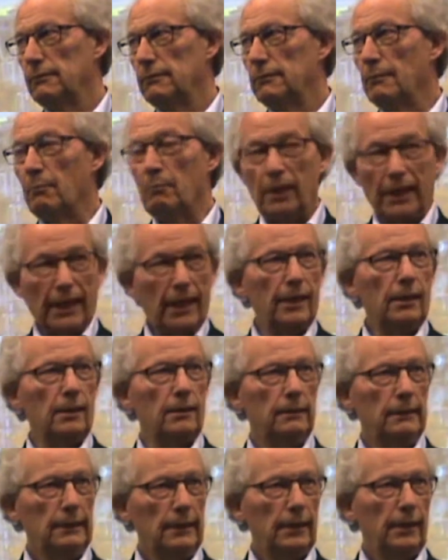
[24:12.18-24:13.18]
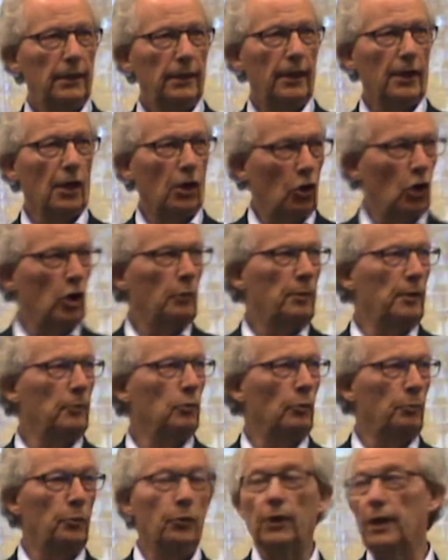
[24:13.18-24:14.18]
Blair, and a lot of
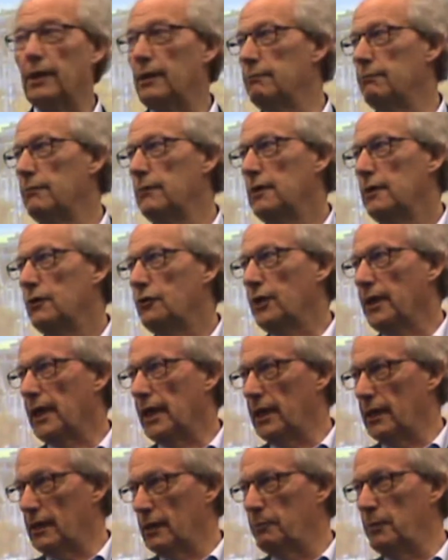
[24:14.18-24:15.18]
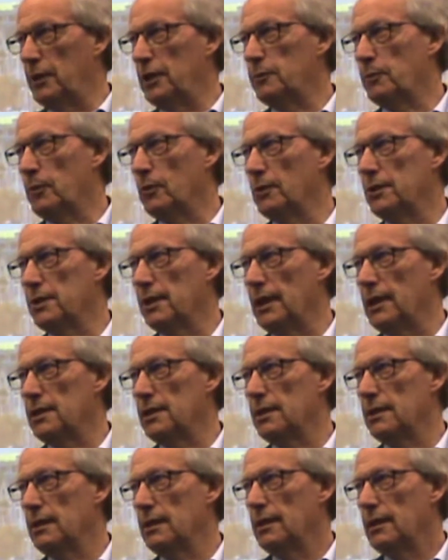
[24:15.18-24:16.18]
people put in to getting the peace
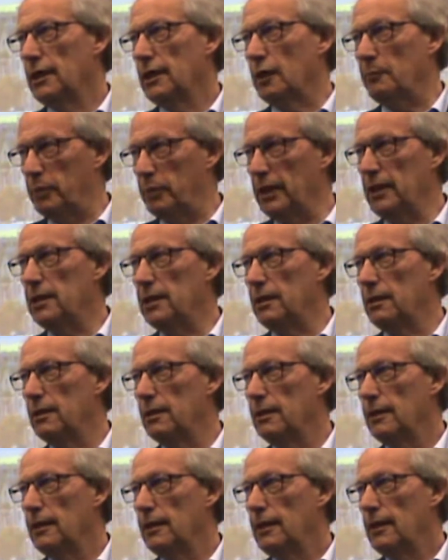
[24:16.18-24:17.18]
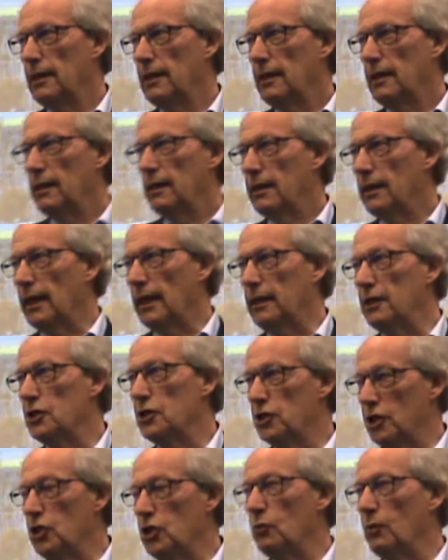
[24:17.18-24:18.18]
process completed, and the
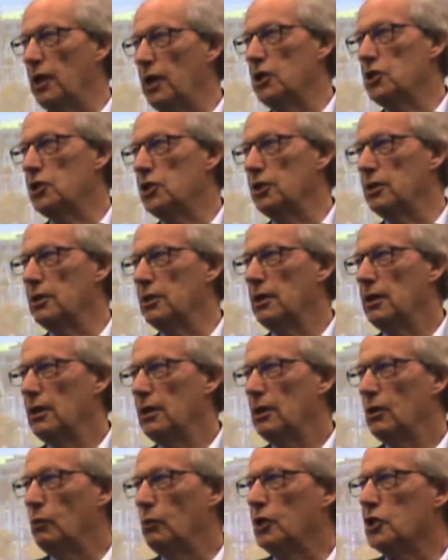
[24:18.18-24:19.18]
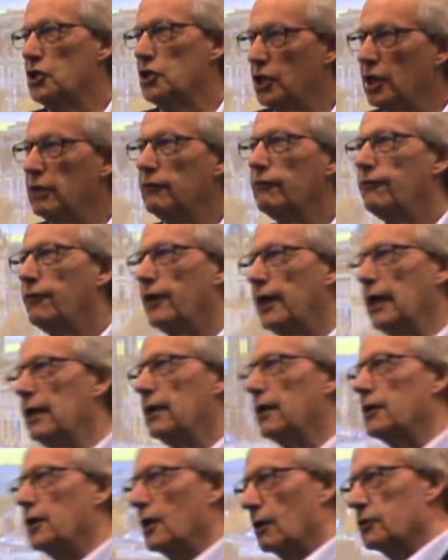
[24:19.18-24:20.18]
situation where Sinn Féin
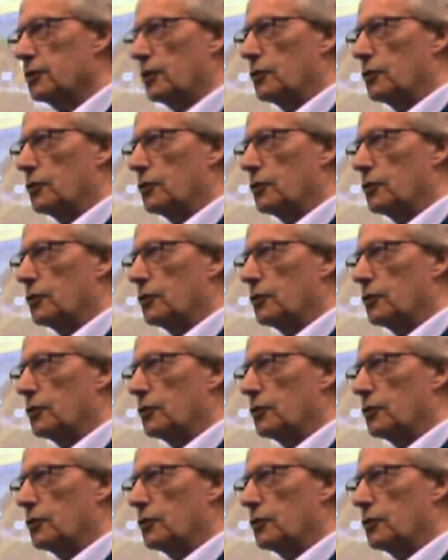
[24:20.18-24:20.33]
and the Ulster